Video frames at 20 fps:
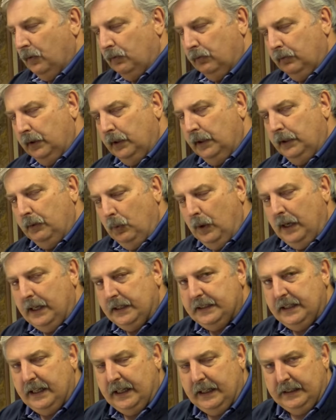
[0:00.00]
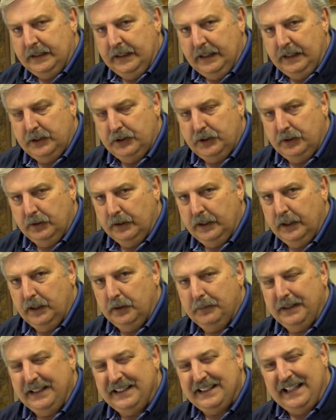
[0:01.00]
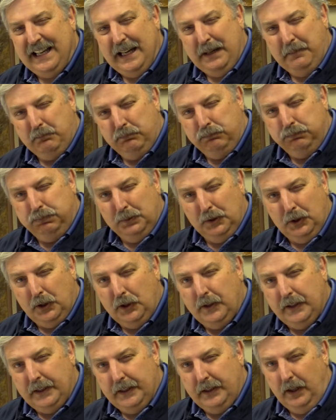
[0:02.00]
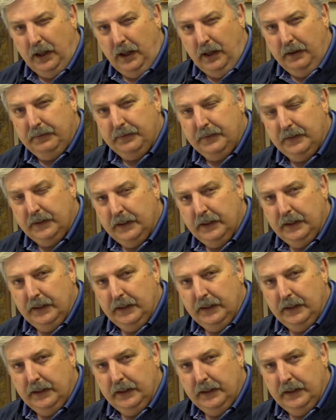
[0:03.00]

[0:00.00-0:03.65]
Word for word: really wet techniques, you'll hear me say blur it off